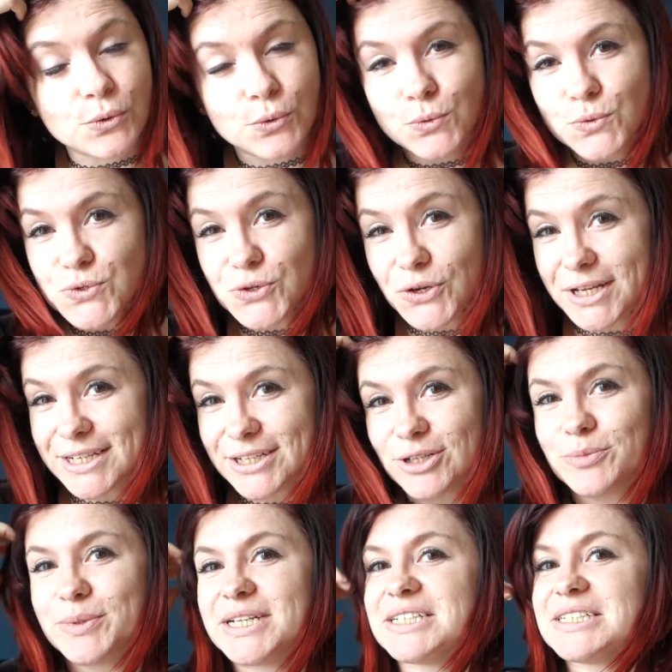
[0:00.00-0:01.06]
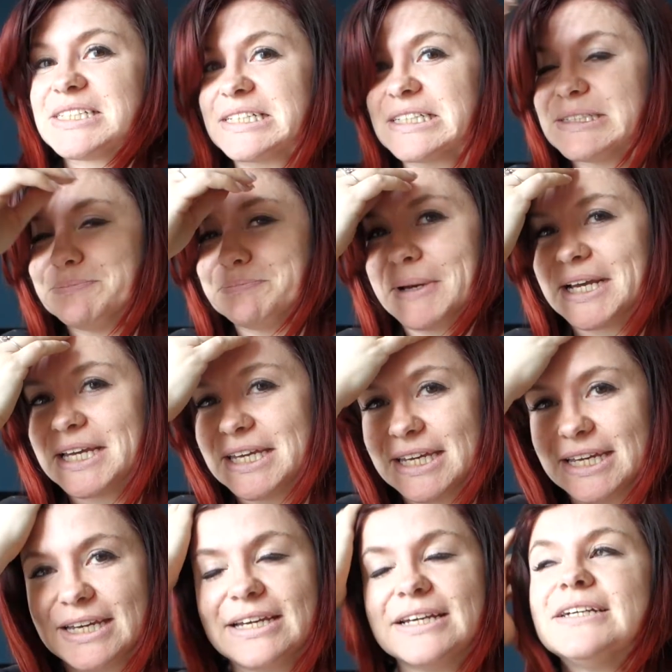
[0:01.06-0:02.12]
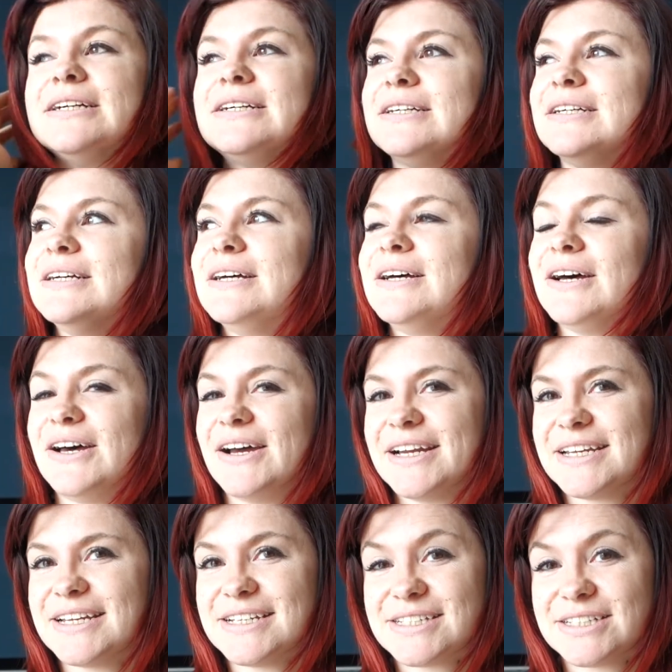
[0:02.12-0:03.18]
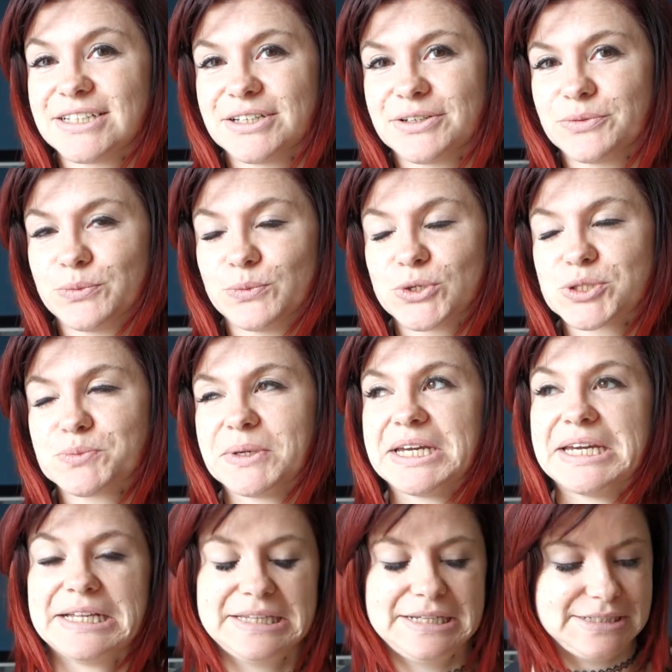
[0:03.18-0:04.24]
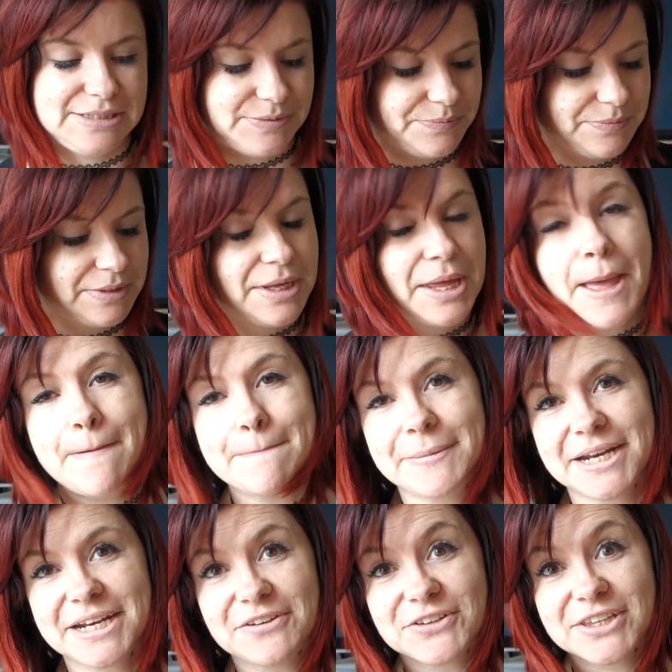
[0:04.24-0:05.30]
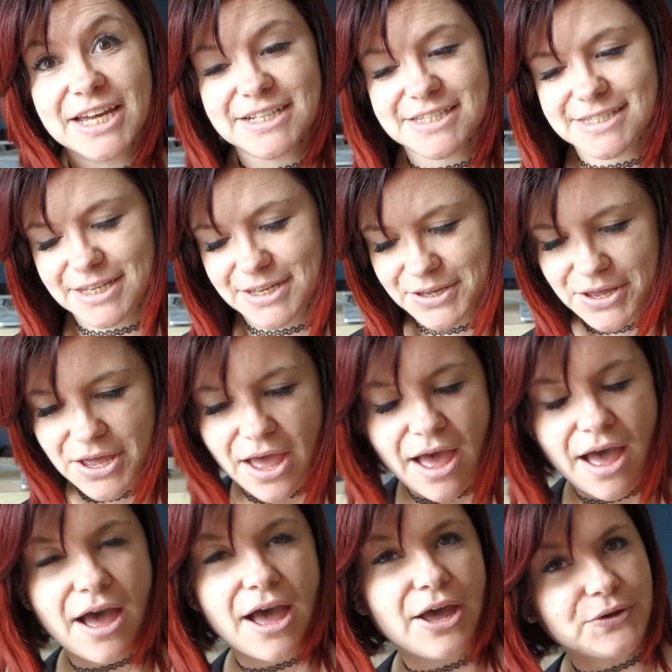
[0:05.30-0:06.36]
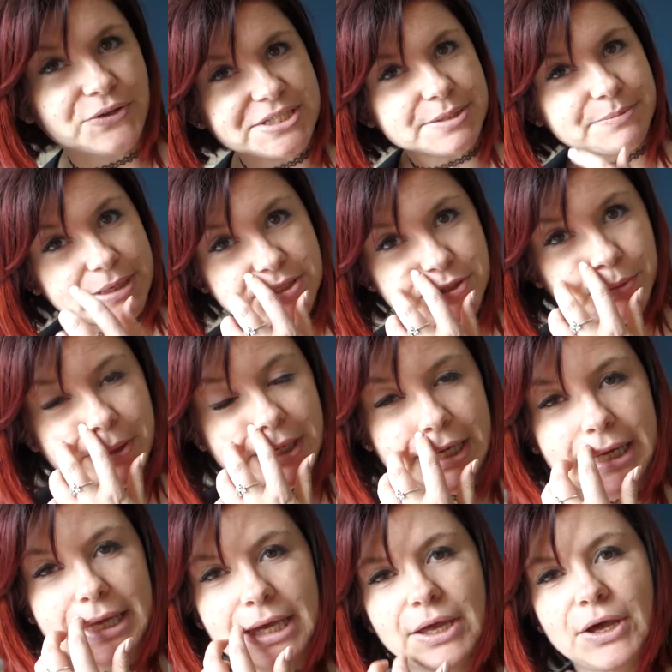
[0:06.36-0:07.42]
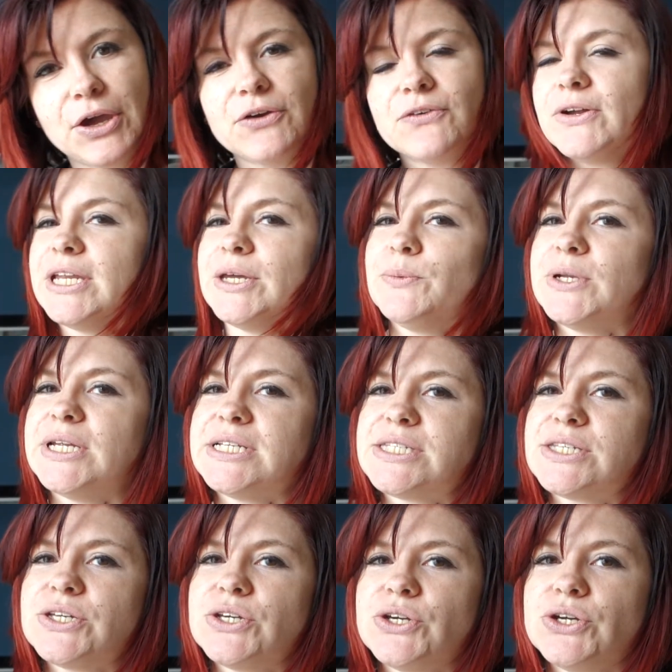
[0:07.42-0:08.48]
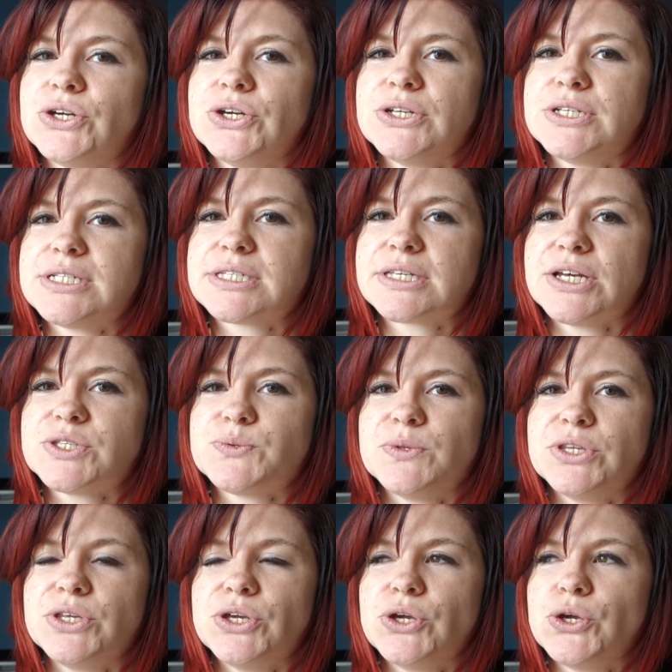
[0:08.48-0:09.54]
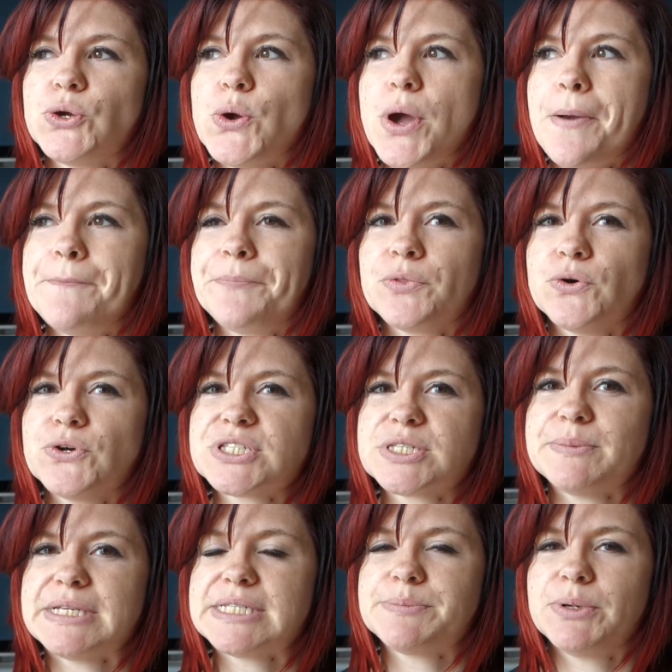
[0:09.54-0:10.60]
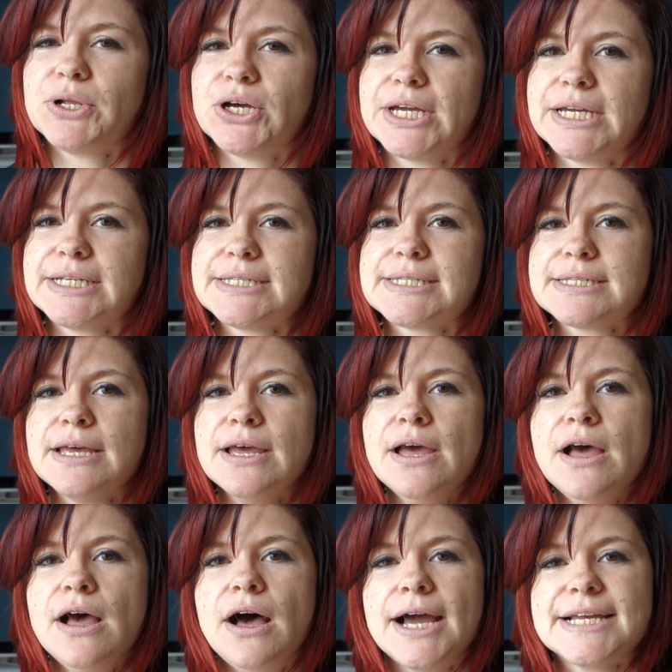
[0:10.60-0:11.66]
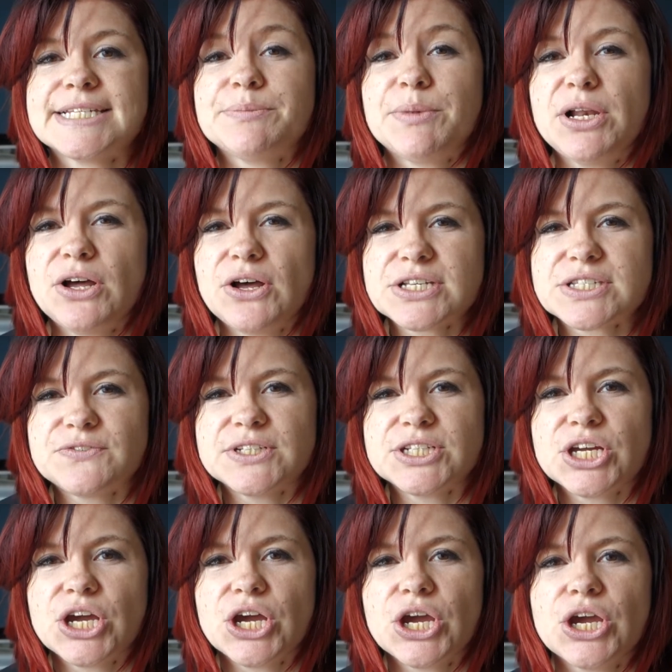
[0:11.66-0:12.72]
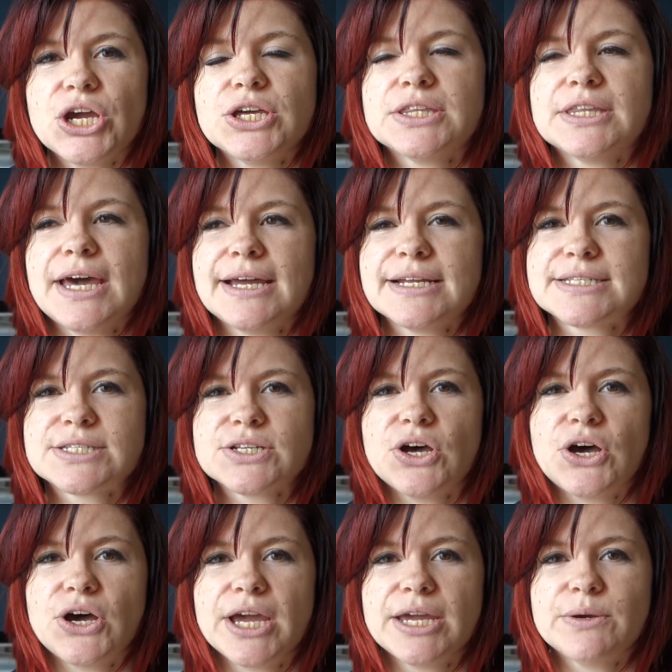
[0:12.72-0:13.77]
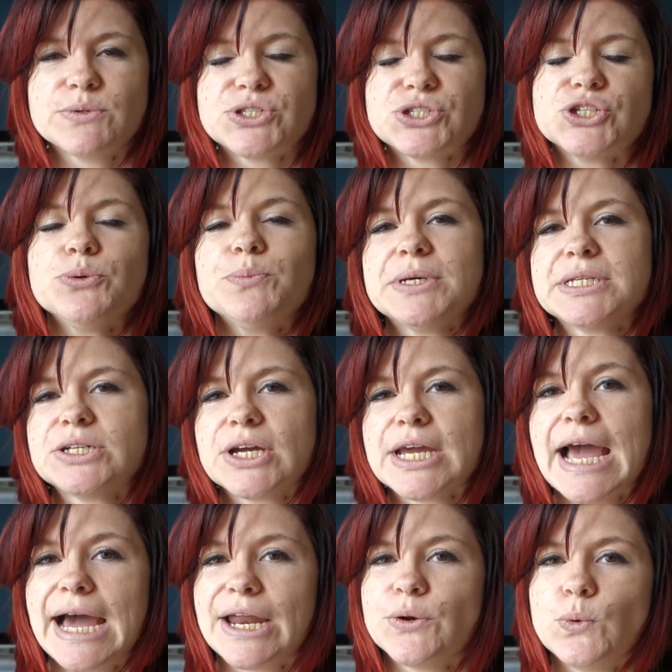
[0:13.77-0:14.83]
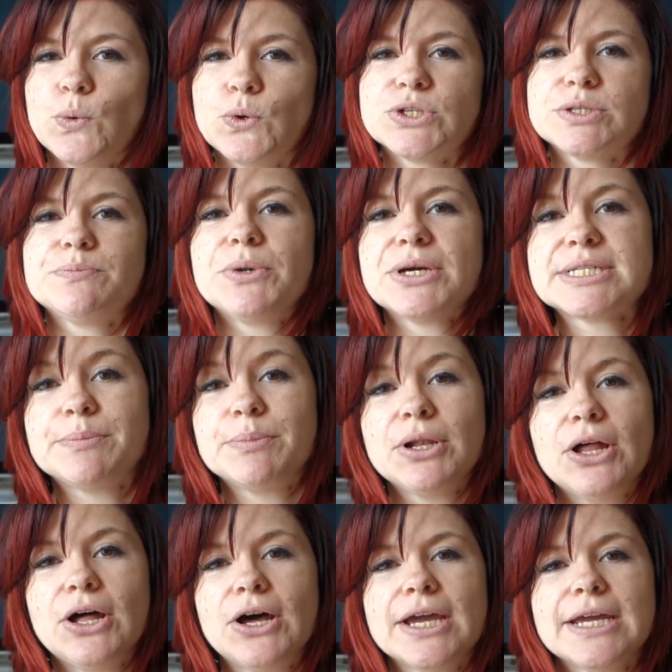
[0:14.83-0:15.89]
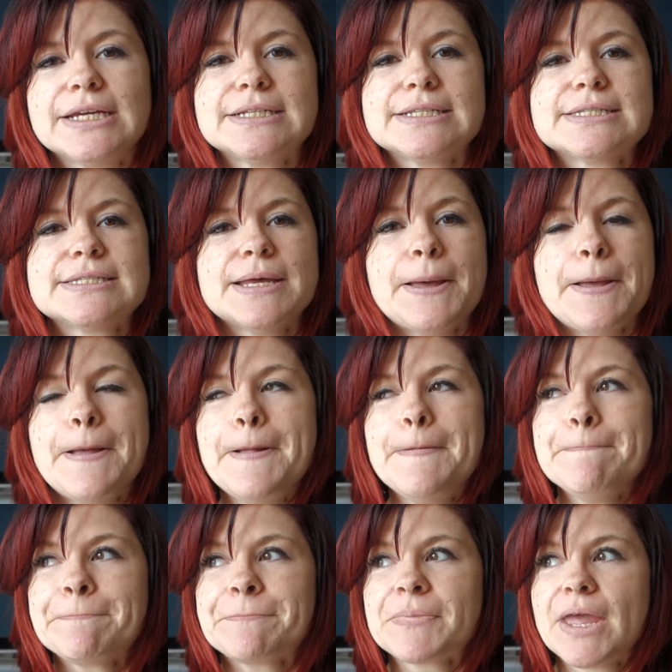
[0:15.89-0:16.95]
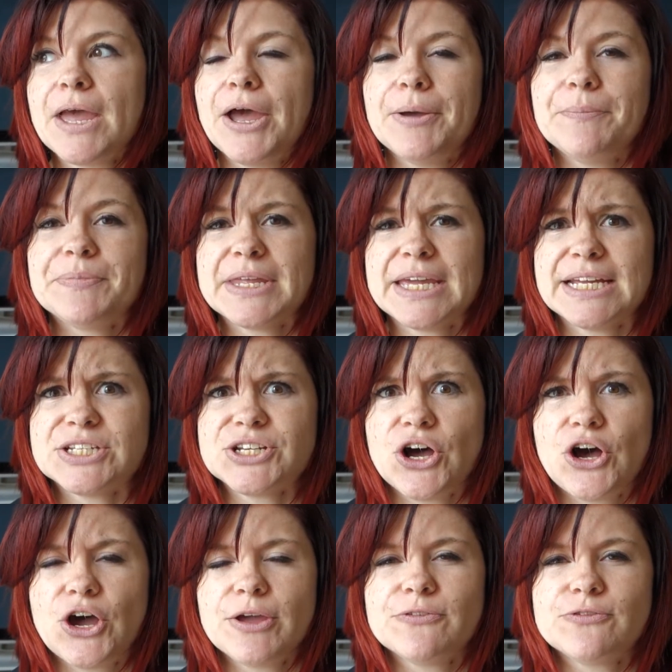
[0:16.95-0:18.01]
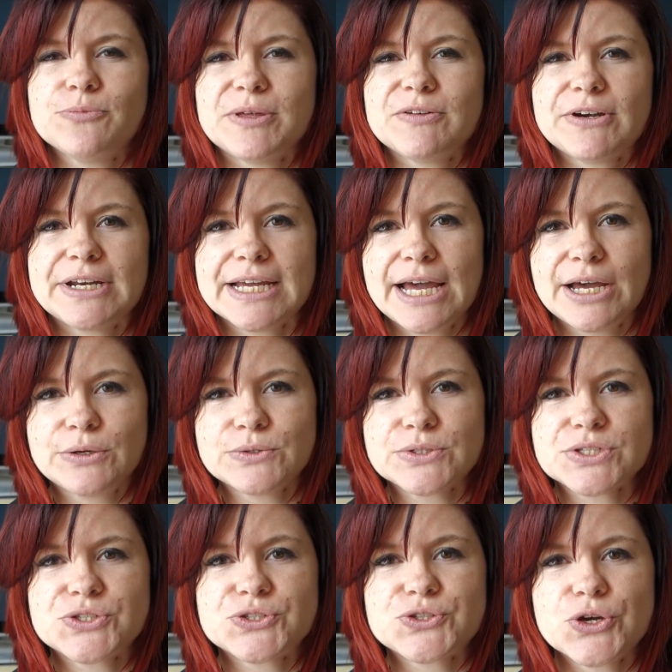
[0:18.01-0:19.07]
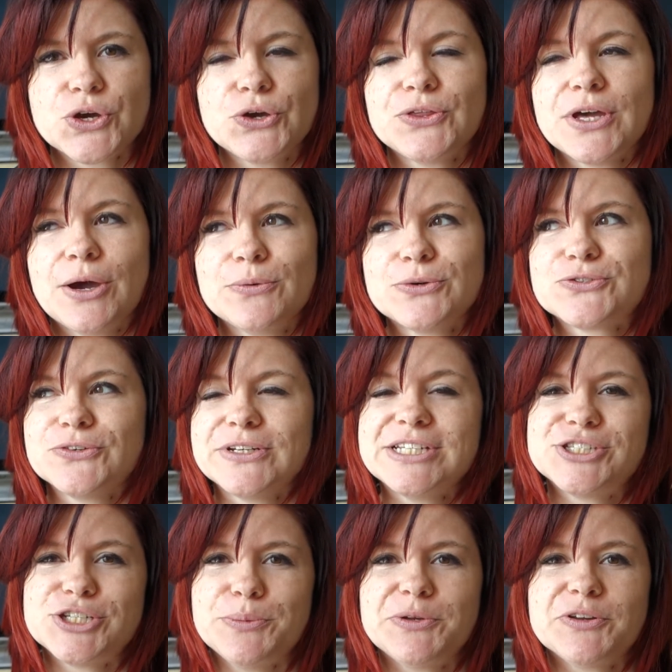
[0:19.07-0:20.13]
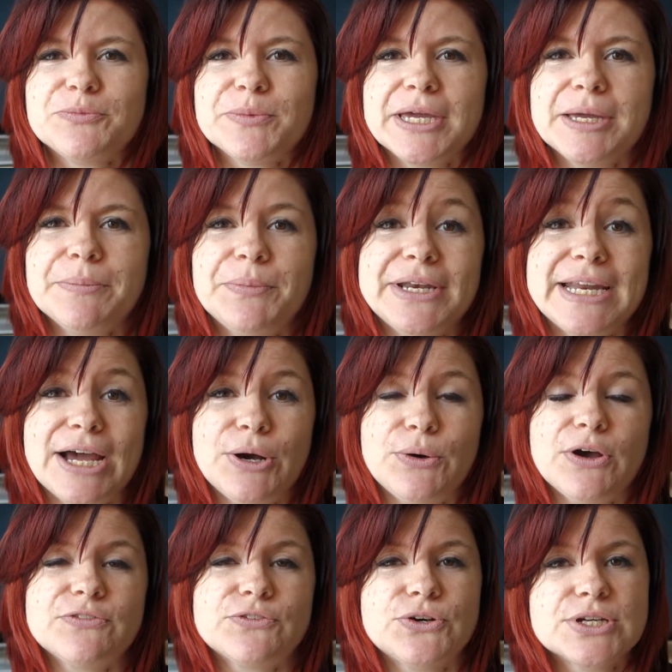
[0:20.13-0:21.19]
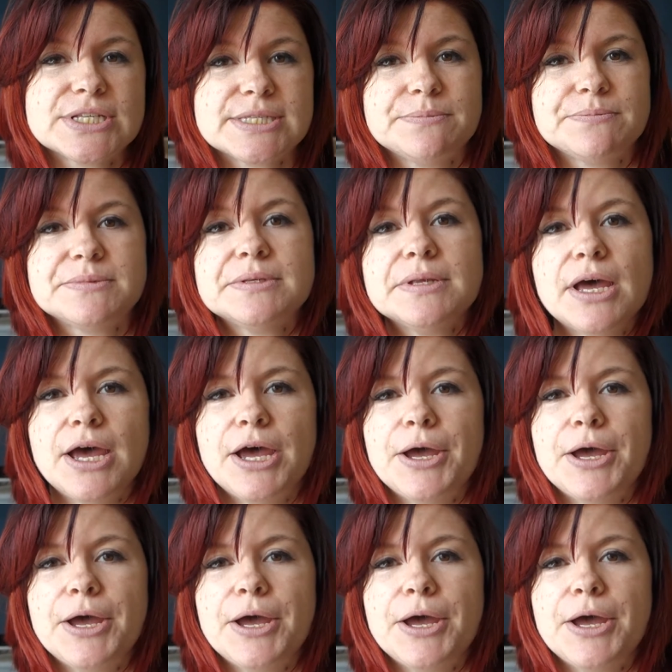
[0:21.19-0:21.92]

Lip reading: Also a little bit manky. I need to wash my hair later. But enough of that. On to the main topic. I really wanted to discuss with you ostomy supplies. I said in my last video that I was stupid and I hadn't ordered my supplies in time for me running out, so that was really stupid of me. But now I've got some